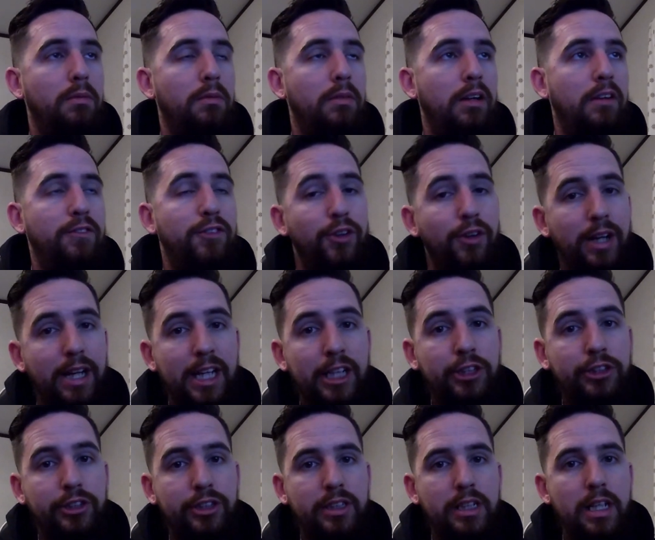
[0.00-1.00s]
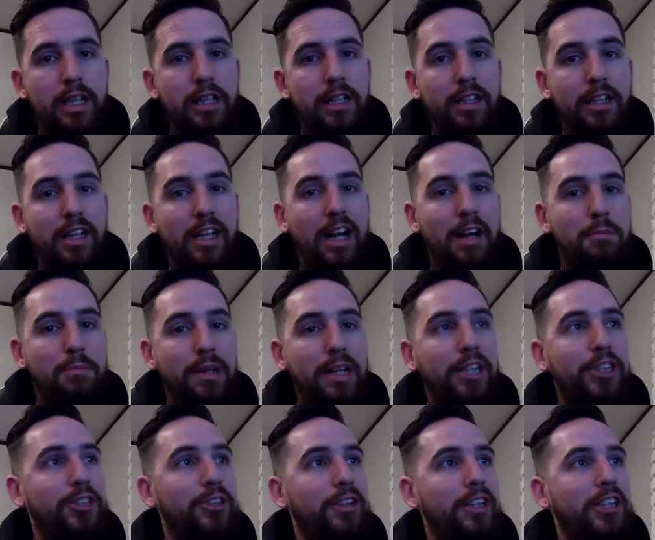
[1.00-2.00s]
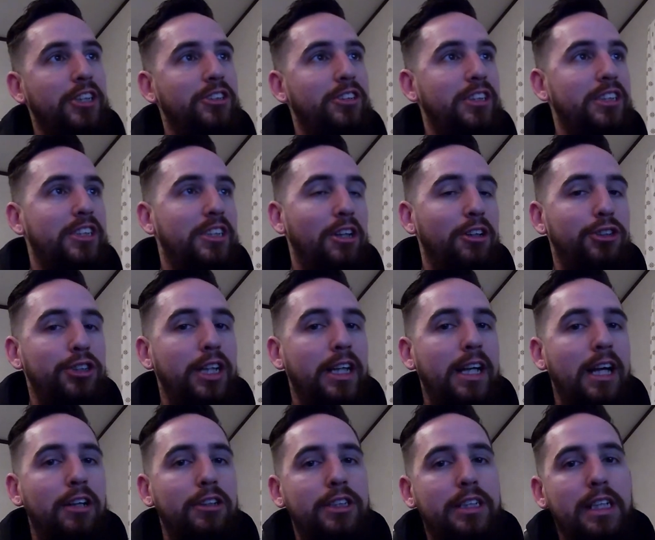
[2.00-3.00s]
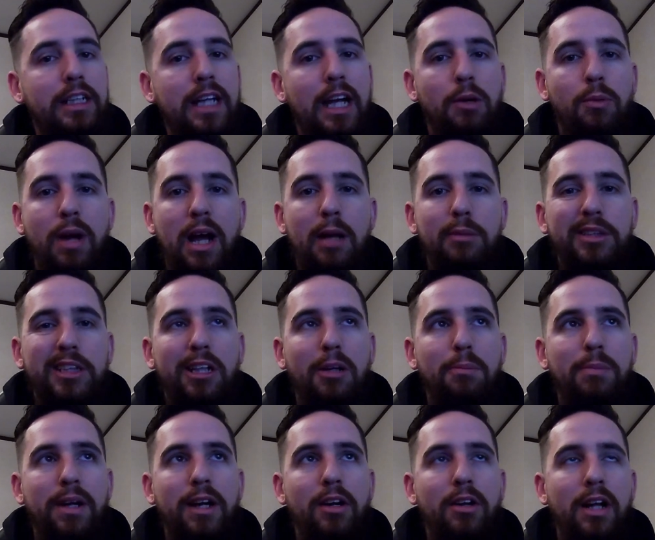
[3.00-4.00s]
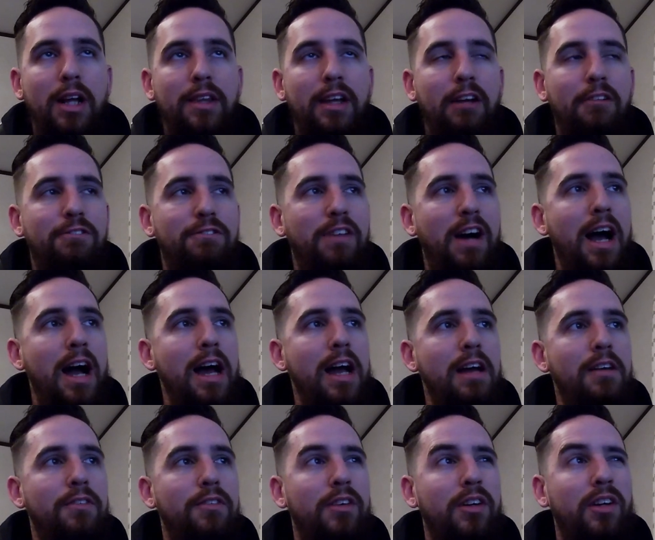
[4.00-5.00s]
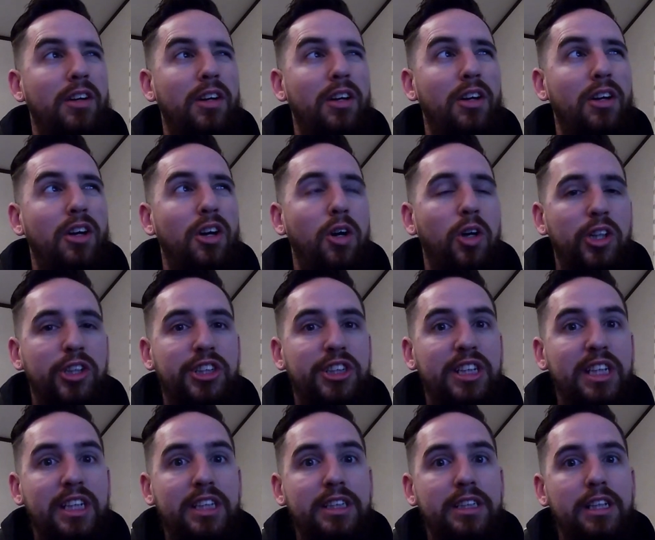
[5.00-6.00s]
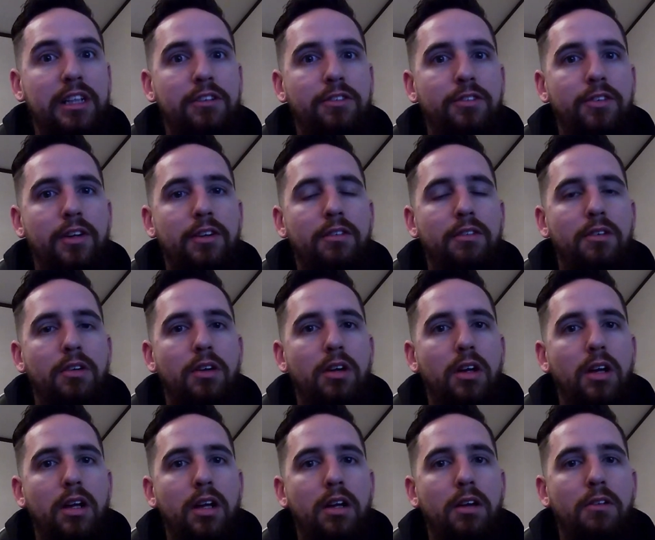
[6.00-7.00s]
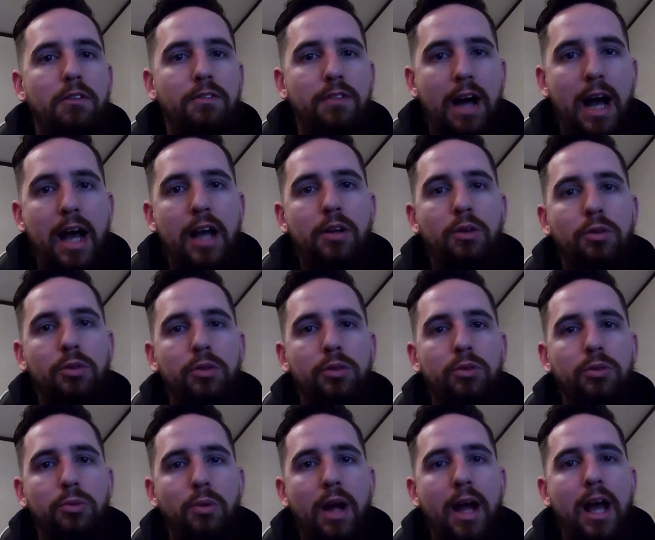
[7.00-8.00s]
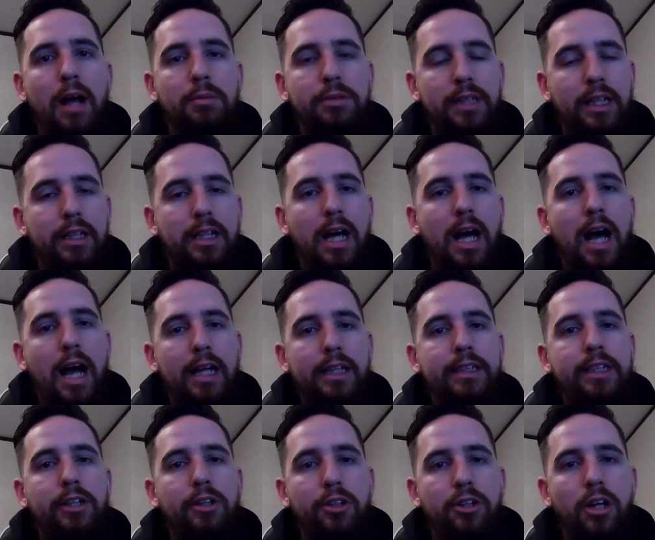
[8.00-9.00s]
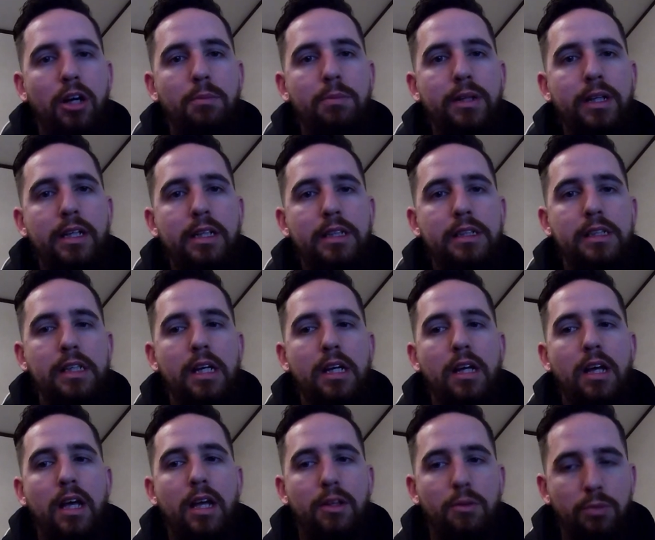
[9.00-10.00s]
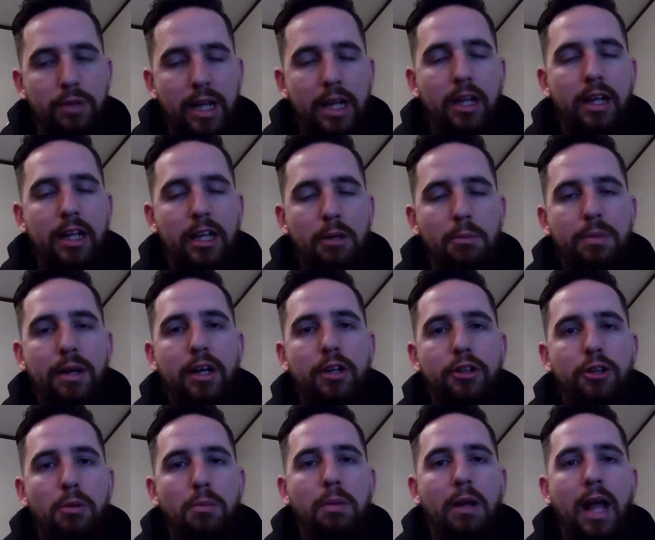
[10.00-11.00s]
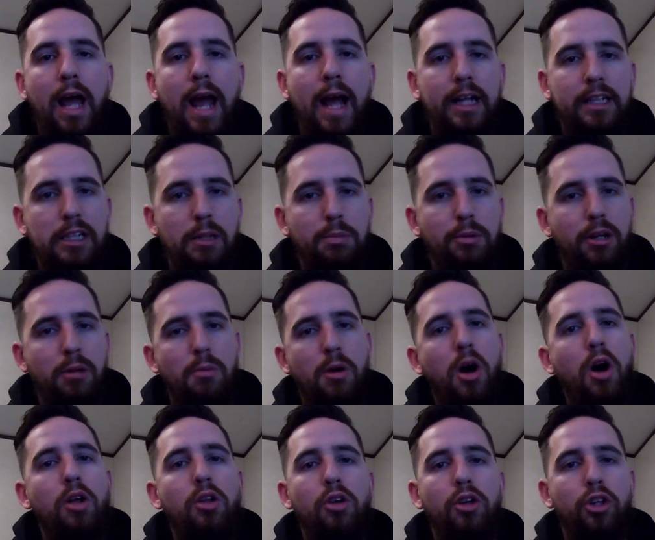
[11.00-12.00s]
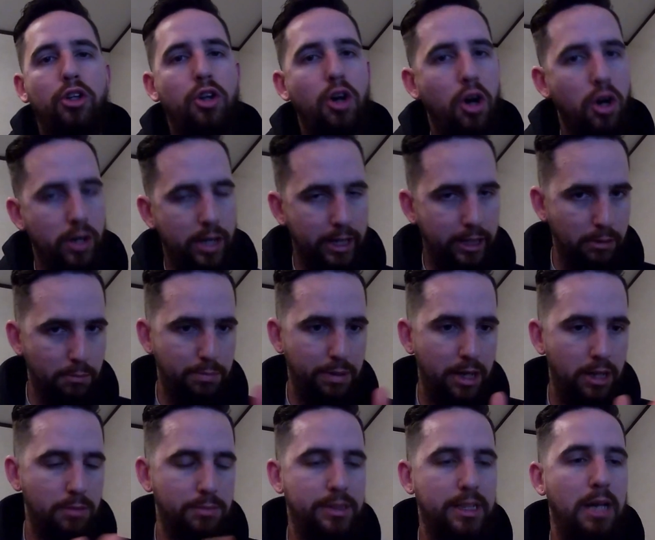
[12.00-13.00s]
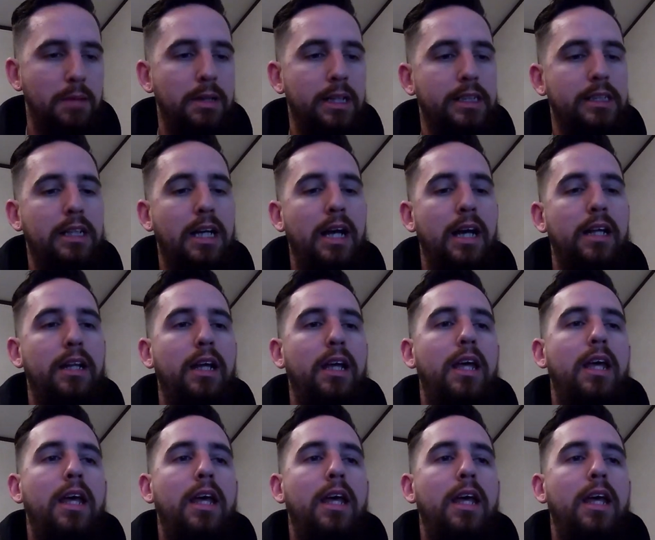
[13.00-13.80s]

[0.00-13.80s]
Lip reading: If you're interested, and I piqued your interest, go check out CK Wraps. He compared, I think, 5 or 6 different vinyl wraps, like the high tier companies. That he compared their blacks. He put them all on a car and he compared them side by side.